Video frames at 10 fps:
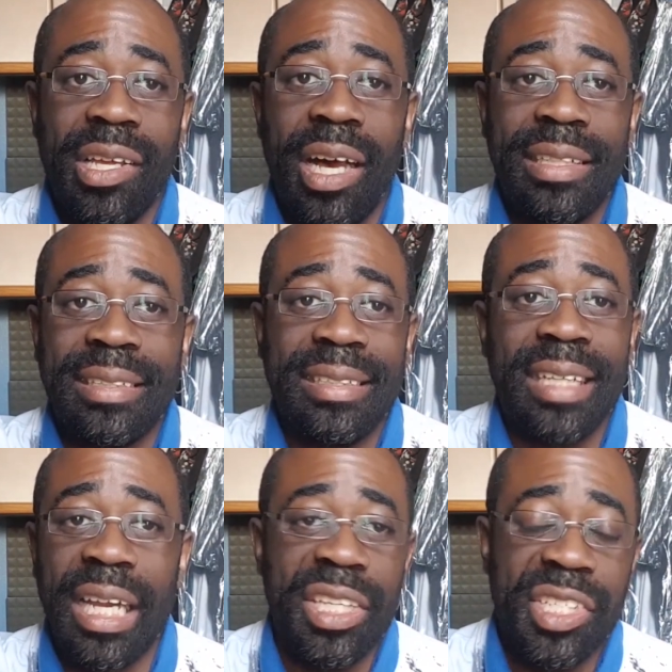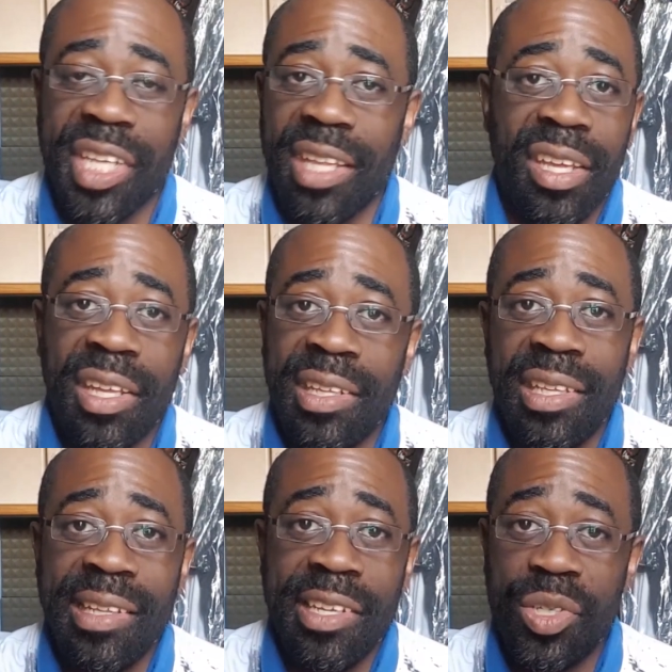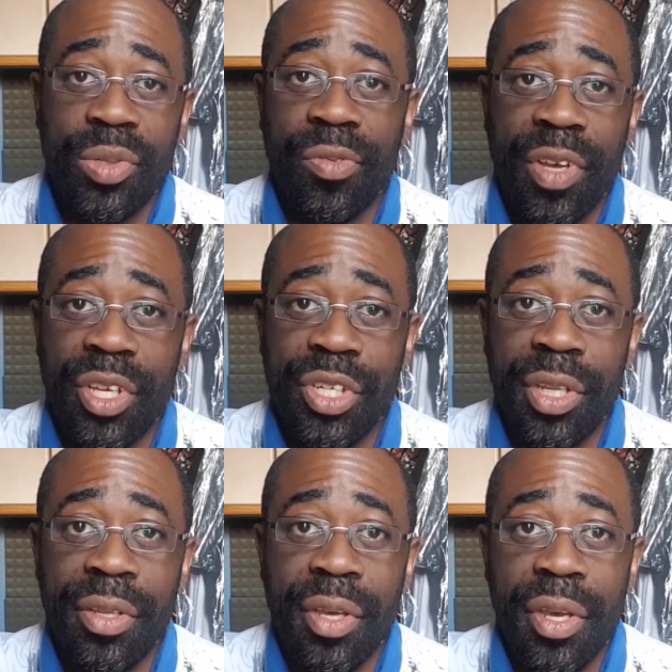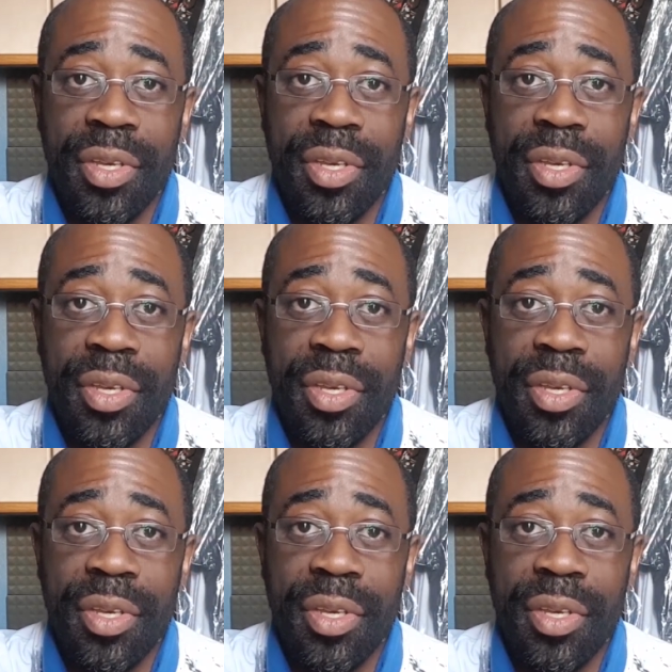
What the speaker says: to just get the digital version.